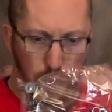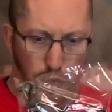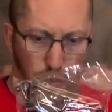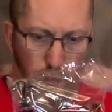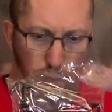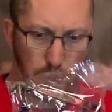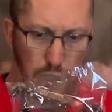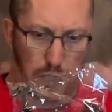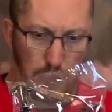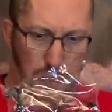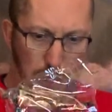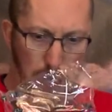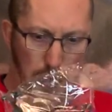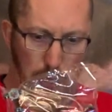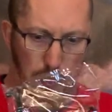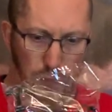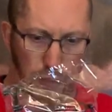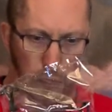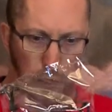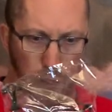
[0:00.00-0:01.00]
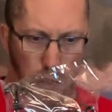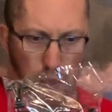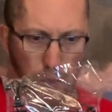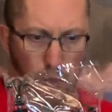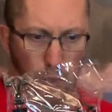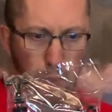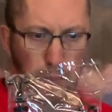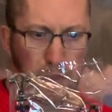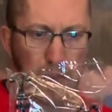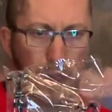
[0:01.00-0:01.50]
some of the
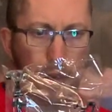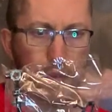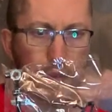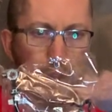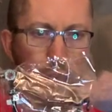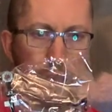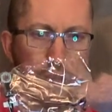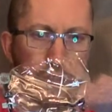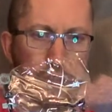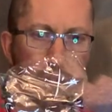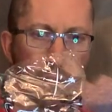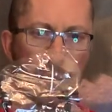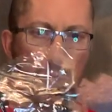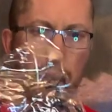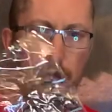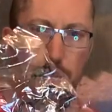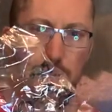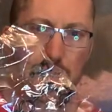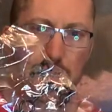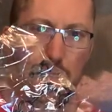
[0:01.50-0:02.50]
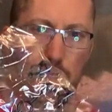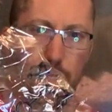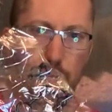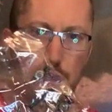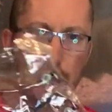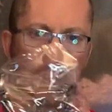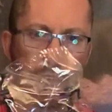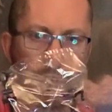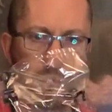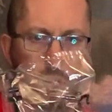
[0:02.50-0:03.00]
hub carriers, the bearing
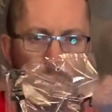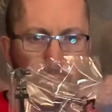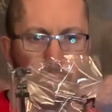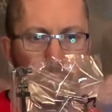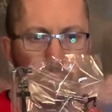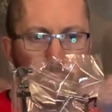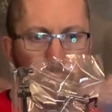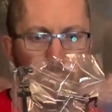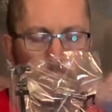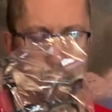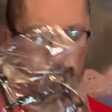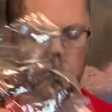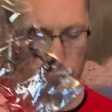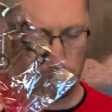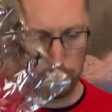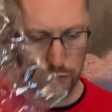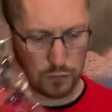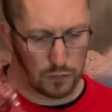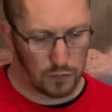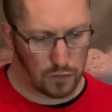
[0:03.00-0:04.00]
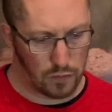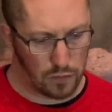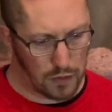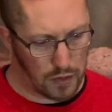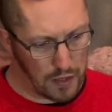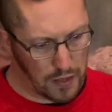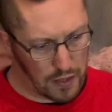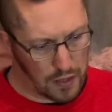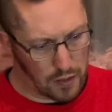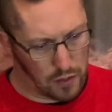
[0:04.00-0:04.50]
carriers
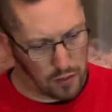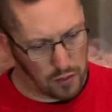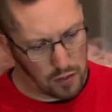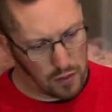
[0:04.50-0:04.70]
there.